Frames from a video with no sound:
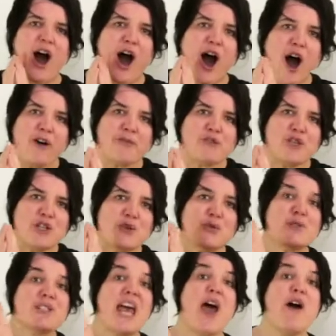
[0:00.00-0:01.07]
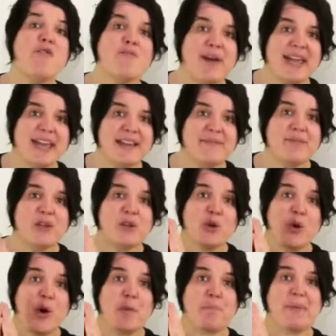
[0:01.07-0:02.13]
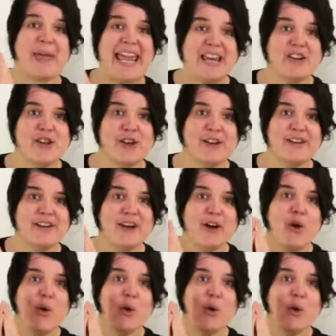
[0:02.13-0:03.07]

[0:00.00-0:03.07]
after you tell me your opinion